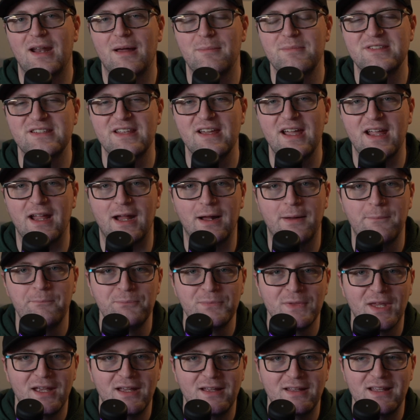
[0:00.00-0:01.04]
I'm saying
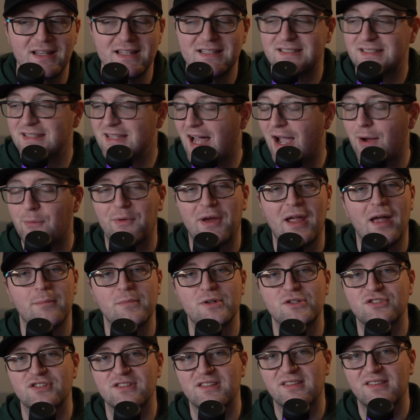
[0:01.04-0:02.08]
it's not Real
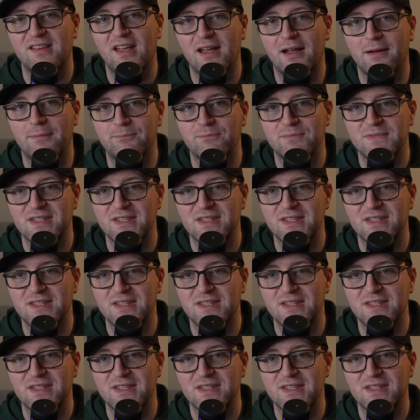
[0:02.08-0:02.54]
Madrid's day.